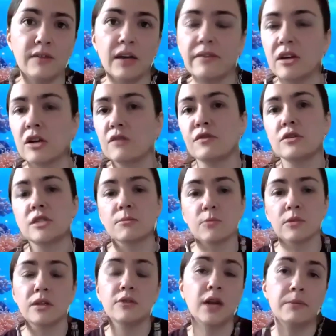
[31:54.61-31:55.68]
I've interviewed some
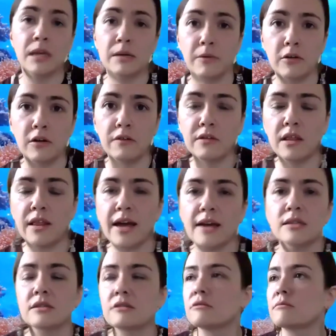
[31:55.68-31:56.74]
really great people over the
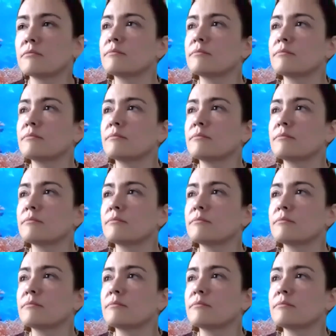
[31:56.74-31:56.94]
last